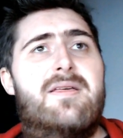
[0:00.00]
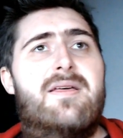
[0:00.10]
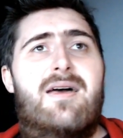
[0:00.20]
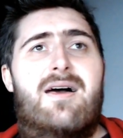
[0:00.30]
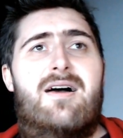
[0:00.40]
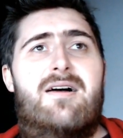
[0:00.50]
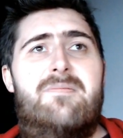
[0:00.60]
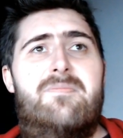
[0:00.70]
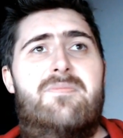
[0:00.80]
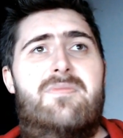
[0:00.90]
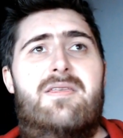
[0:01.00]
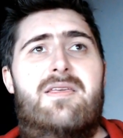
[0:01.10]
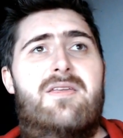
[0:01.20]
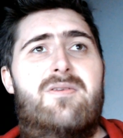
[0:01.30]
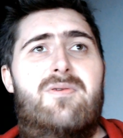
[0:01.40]

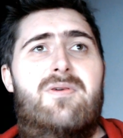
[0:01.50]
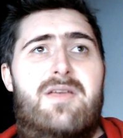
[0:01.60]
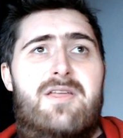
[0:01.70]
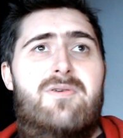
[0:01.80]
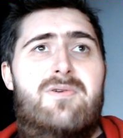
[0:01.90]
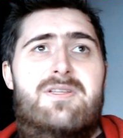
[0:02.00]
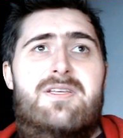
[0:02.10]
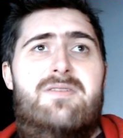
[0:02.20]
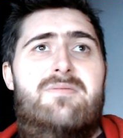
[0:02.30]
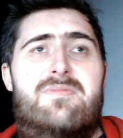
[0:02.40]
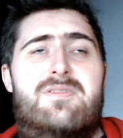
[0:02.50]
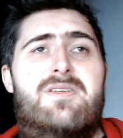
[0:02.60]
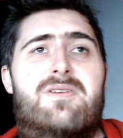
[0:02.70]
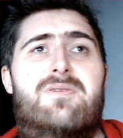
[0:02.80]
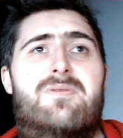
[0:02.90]
in order
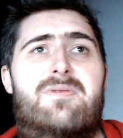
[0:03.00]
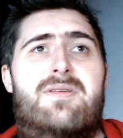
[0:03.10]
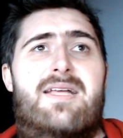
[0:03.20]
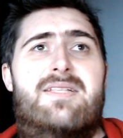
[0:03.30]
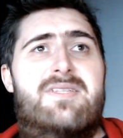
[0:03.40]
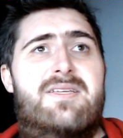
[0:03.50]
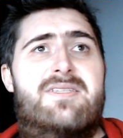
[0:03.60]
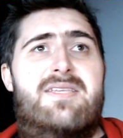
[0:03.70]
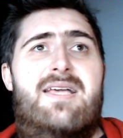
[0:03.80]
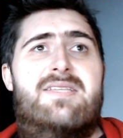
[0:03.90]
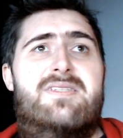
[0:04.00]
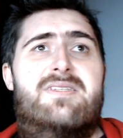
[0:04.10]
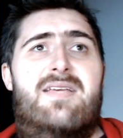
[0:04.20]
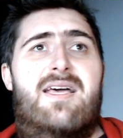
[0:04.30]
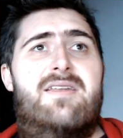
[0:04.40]
to get success,
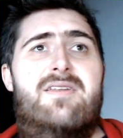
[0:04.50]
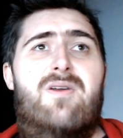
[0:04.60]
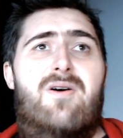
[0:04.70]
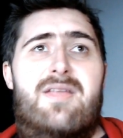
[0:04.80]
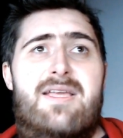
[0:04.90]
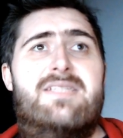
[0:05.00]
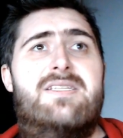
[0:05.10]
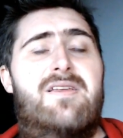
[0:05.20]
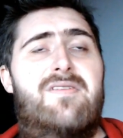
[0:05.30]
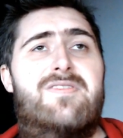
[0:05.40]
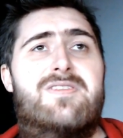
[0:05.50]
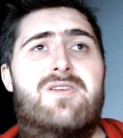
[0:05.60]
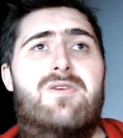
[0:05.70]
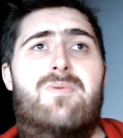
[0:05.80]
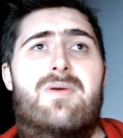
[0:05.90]
and not eating for
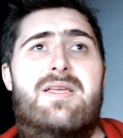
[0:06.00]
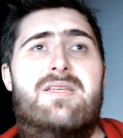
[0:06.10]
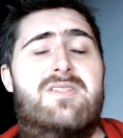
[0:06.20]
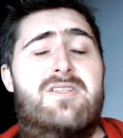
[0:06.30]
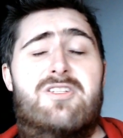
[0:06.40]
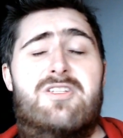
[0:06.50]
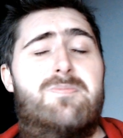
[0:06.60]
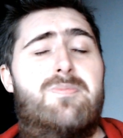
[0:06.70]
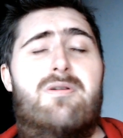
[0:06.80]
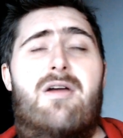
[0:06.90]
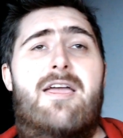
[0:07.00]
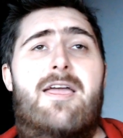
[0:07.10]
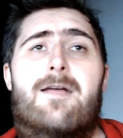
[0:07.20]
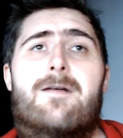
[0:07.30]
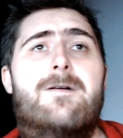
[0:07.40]
2 weeks and just
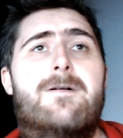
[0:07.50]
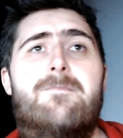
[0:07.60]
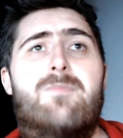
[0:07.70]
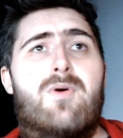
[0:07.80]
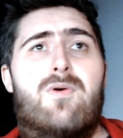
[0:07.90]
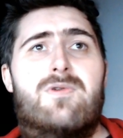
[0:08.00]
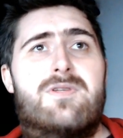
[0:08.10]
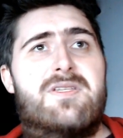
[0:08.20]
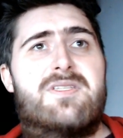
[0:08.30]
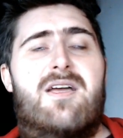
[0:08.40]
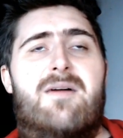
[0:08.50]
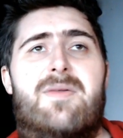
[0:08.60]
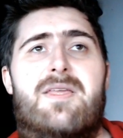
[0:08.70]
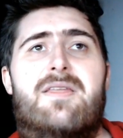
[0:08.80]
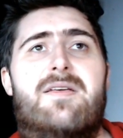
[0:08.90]
praying orders come
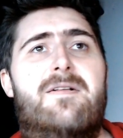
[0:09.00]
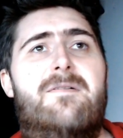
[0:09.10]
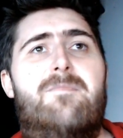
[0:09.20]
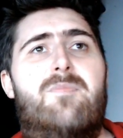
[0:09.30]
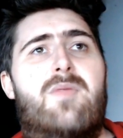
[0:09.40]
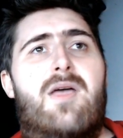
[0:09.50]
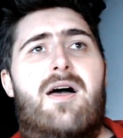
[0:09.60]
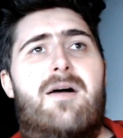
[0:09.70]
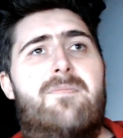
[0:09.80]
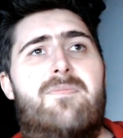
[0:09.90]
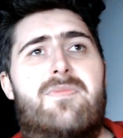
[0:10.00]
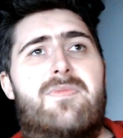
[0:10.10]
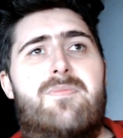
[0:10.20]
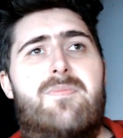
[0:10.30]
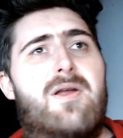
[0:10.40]
in.
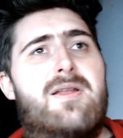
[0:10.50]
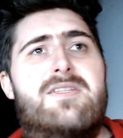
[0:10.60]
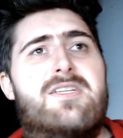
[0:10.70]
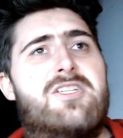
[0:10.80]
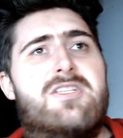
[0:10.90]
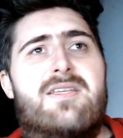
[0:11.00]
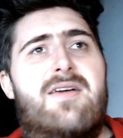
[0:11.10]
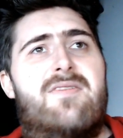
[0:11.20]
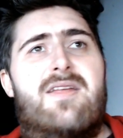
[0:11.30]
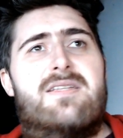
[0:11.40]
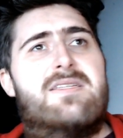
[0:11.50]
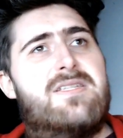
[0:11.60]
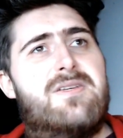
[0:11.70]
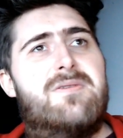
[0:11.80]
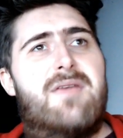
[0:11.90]
Politicians haven't had to
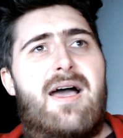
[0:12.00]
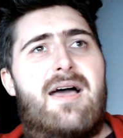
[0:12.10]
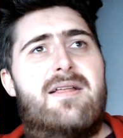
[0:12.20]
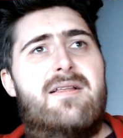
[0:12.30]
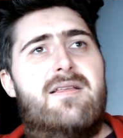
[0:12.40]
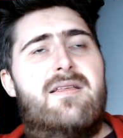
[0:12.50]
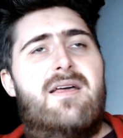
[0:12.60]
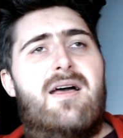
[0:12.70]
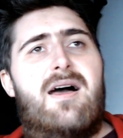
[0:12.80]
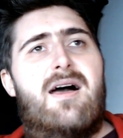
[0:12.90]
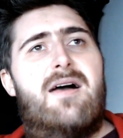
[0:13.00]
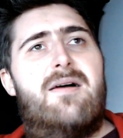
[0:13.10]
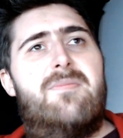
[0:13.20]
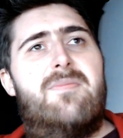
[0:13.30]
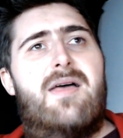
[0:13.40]
do that, and